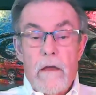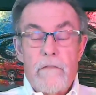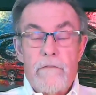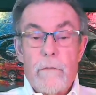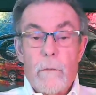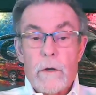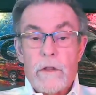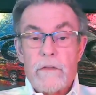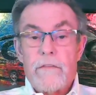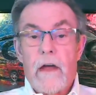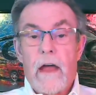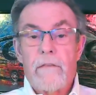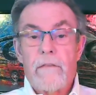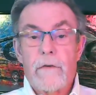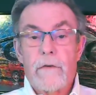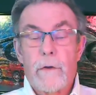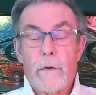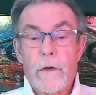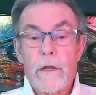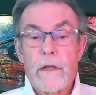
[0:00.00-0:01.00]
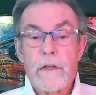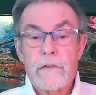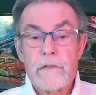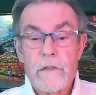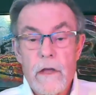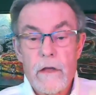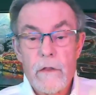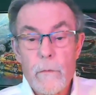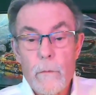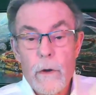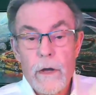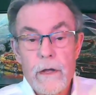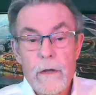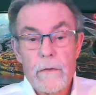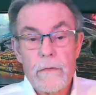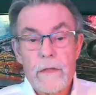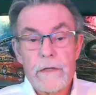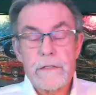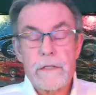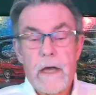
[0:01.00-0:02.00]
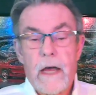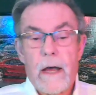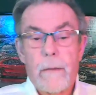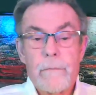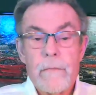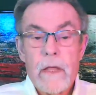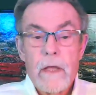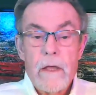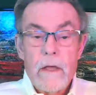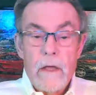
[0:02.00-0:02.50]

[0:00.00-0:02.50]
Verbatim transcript: 45 degrees the other way on the top.